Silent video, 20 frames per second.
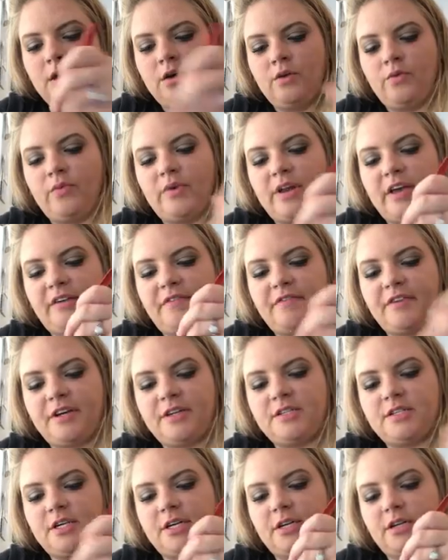When I
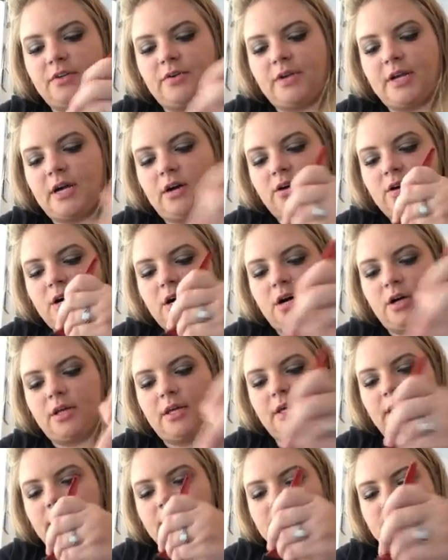first started doing alcohol
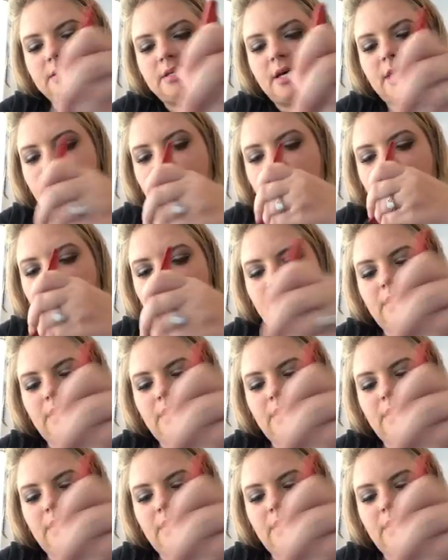inks, I